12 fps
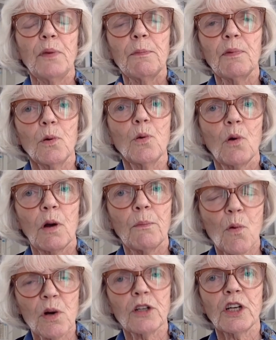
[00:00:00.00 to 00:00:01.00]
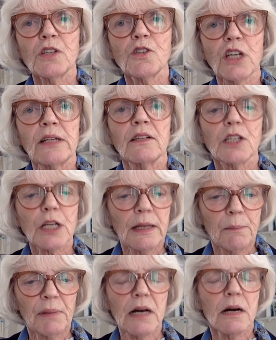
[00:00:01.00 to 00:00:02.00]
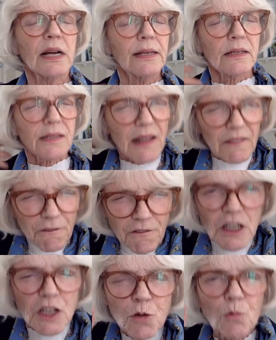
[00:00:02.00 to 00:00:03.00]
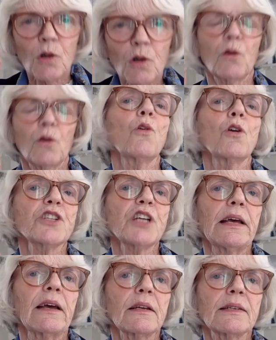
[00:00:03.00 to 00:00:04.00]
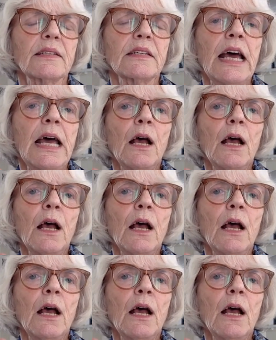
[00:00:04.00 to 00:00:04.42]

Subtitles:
people who are born congenitally blind is that the visual cortex